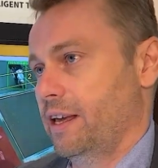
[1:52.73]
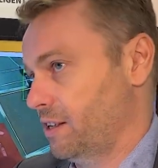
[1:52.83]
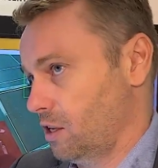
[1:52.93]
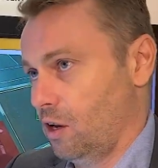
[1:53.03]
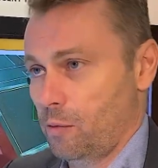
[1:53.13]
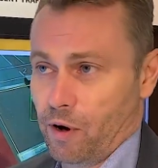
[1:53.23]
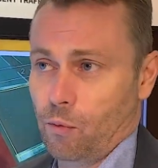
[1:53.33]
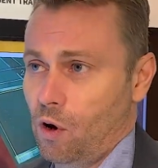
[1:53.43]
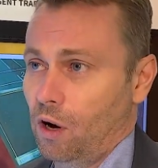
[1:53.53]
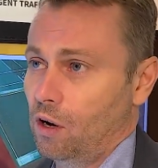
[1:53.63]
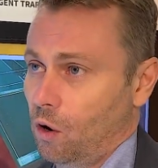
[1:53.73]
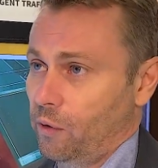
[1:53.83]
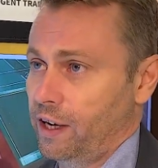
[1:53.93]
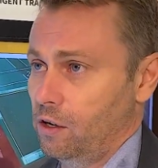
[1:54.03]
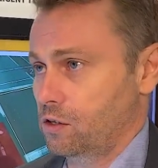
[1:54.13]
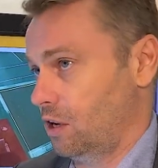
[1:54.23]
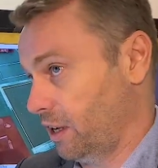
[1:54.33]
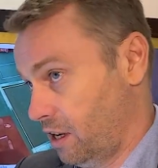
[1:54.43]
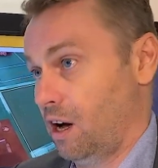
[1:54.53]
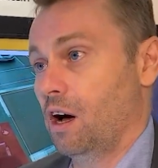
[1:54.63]
it has a library of what a lorry looks
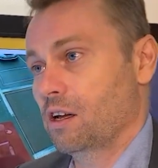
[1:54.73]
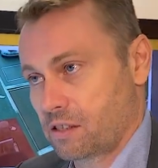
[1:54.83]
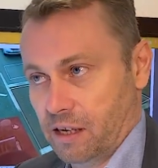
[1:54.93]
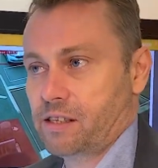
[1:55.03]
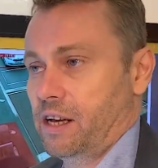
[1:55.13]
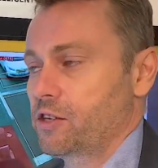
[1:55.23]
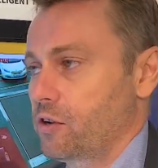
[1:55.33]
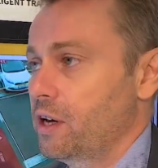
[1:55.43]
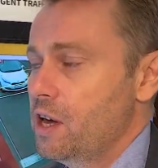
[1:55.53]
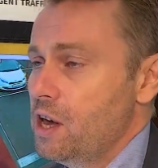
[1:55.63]
like, cars, etc.